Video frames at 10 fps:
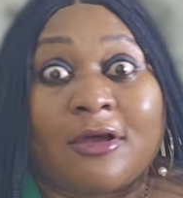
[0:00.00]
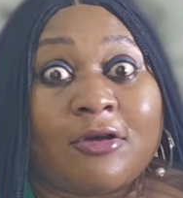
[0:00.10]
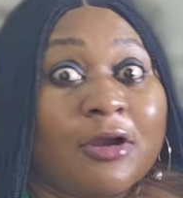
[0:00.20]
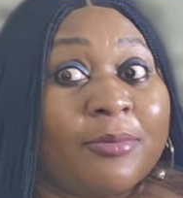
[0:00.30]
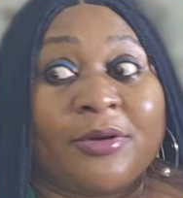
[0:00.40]

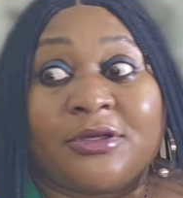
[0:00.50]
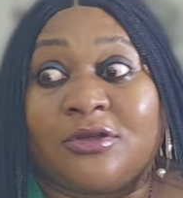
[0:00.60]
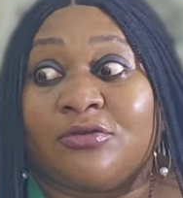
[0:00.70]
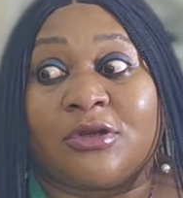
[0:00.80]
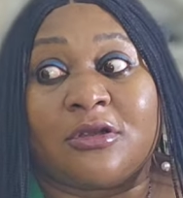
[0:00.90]

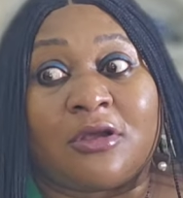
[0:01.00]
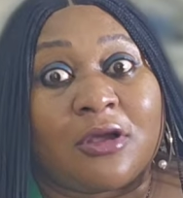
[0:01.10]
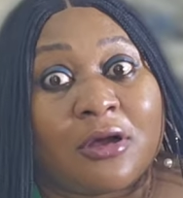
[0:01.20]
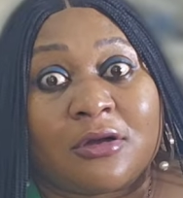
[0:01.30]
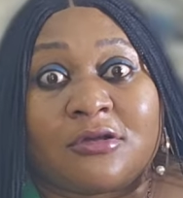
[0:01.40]
collaborating with
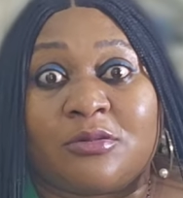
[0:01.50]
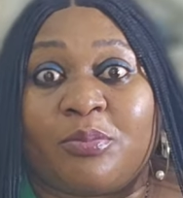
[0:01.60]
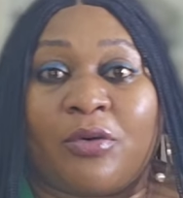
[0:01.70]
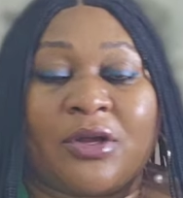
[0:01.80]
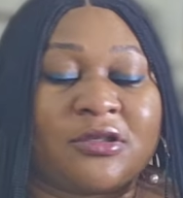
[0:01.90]
girls,
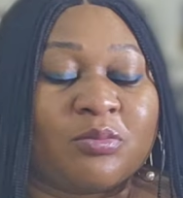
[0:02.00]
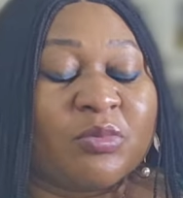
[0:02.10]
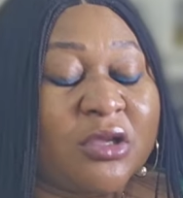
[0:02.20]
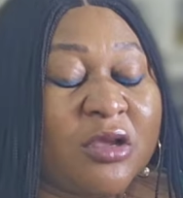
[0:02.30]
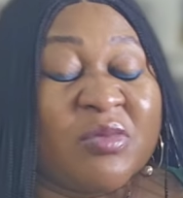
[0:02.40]
boys.
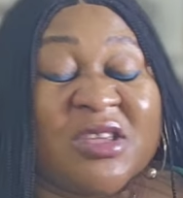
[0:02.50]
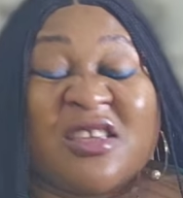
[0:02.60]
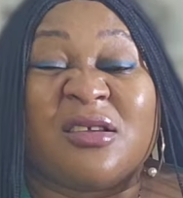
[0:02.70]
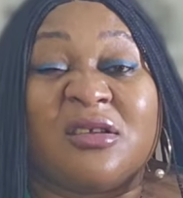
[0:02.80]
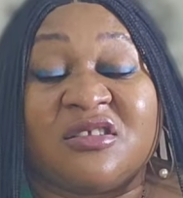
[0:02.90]

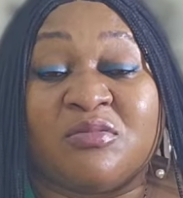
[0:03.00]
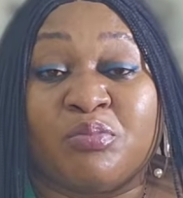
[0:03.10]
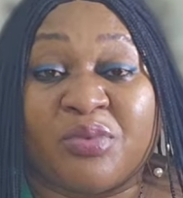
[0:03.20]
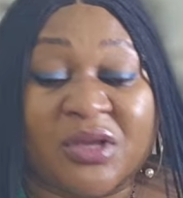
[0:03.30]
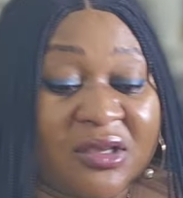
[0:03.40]
Mickey is
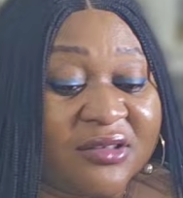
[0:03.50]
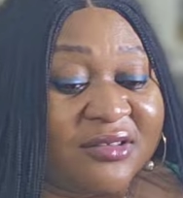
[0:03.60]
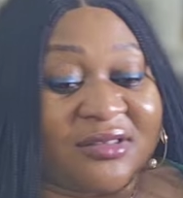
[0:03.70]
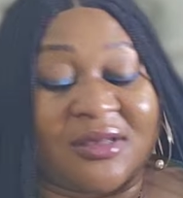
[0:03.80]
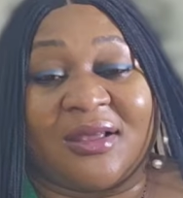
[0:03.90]

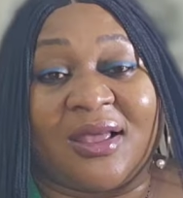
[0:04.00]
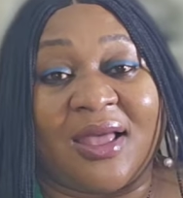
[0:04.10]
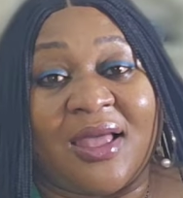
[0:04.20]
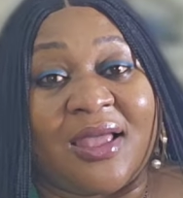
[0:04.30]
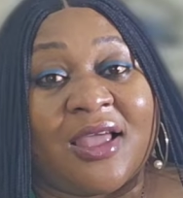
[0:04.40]
busy.
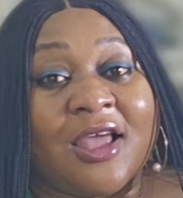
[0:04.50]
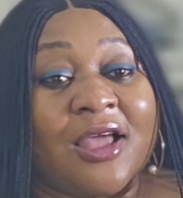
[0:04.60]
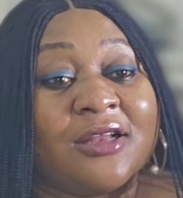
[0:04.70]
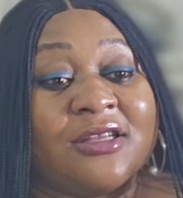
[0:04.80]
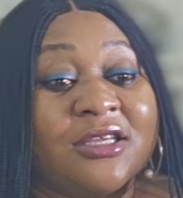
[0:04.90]
Hey,
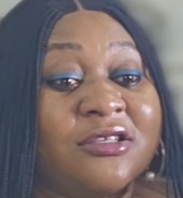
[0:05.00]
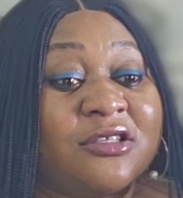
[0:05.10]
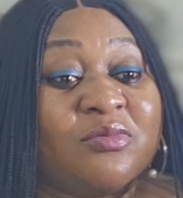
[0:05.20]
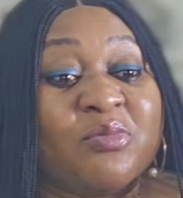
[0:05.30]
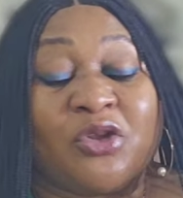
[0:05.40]

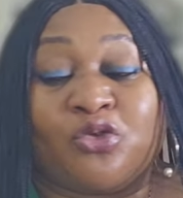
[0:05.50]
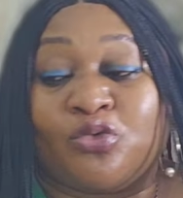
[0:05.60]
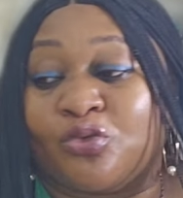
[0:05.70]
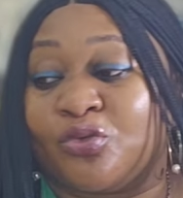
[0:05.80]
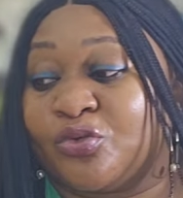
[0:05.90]
this me
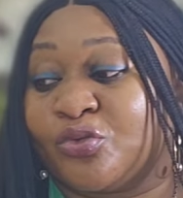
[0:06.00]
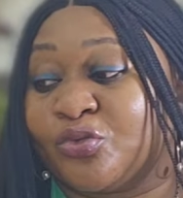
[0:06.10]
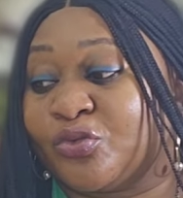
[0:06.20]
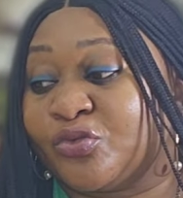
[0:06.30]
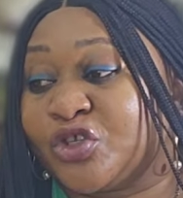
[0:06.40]
too.
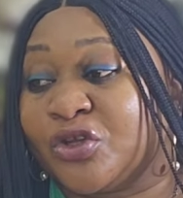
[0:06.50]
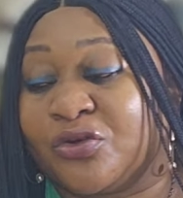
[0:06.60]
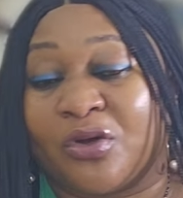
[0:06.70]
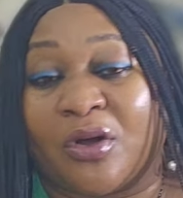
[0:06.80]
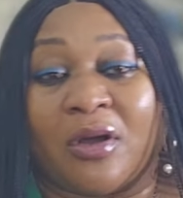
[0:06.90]

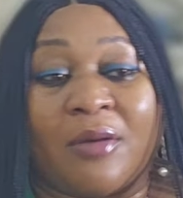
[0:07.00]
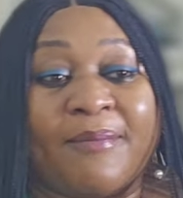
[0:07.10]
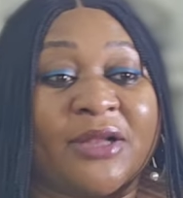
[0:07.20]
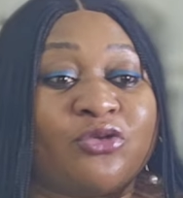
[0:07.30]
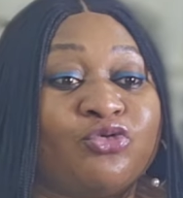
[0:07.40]
Junior or
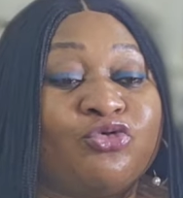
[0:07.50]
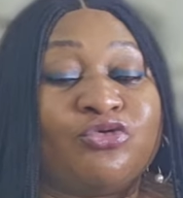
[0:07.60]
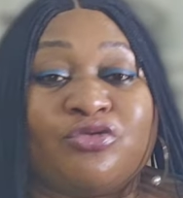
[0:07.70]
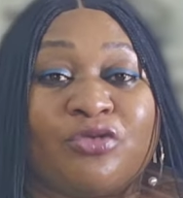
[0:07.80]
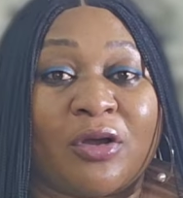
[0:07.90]
Metro
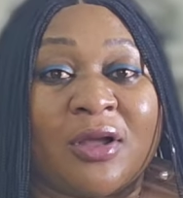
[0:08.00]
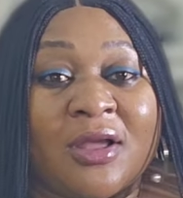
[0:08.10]
Junior